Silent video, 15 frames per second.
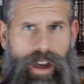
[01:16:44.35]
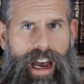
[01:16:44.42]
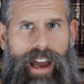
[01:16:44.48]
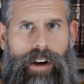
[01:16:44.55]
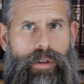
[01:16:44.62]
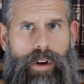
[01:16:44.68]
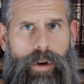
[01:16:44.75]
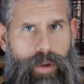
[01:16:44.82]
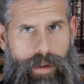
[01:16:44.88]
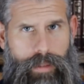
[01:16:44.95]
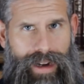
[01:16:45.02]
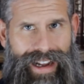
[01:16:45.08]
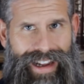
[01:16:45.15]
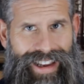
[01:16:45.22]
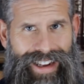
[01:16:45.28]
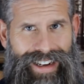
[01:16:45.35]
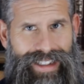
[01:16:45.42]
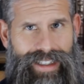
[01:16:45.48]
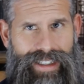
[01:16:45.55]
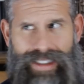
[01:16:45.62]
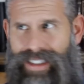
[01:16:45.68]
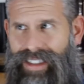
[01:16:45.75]
I don't know what a
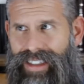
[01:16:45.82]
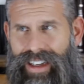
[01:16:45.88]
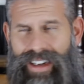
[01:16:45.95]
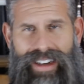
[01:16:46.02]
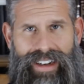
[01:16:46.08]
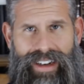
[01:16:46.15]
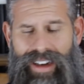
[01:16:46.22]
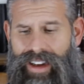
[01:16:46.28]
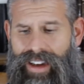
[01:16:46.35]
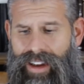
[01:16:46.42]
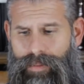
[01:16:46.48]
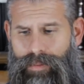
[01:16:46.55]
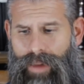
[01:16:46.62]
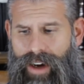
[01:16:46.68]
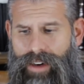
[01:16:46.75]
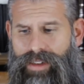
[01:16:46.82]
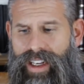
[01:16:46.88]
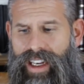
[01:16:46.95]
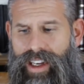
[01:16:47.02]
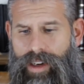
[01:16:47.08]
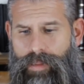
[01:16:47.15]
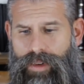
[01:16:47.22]
ma'achelet is. That's not in modern
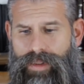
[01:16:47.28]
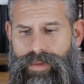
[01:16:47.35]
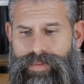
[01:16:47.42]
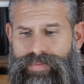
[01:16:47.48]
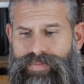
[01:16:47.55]
day Hebrew.